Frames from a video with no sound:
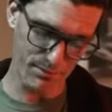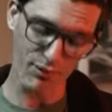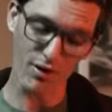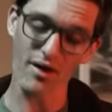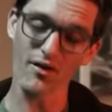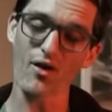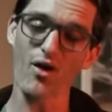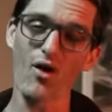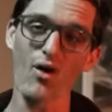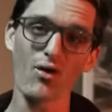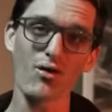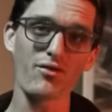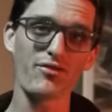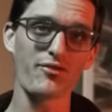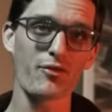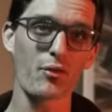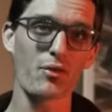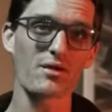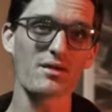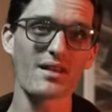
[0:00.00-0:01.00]
brought all
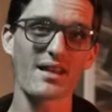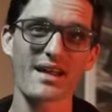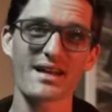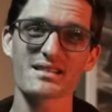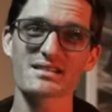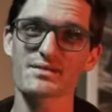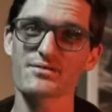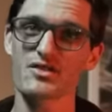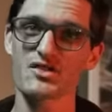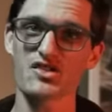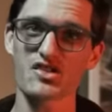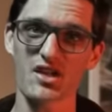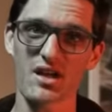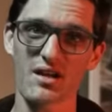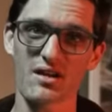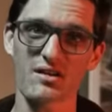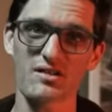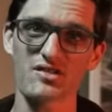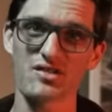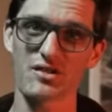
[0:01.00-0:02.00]
four legs of the
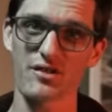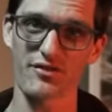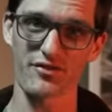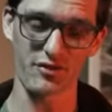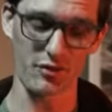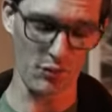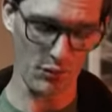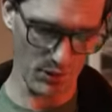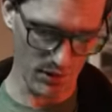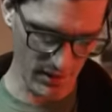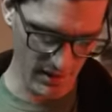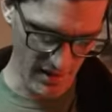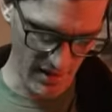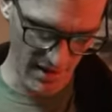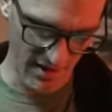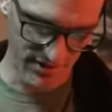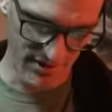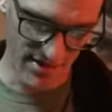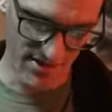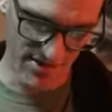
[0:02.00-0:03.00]
chair to the floor,
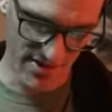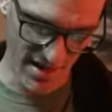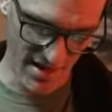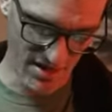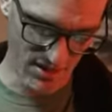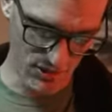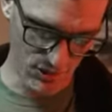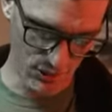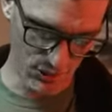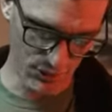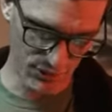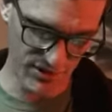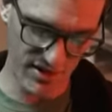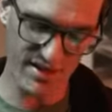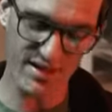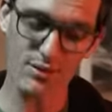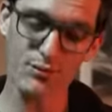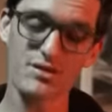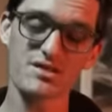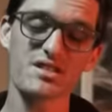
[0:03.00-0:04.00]
then they knew that
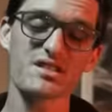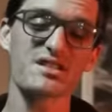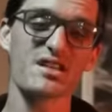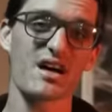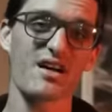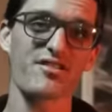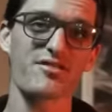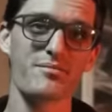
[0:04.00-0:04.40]
it was a tough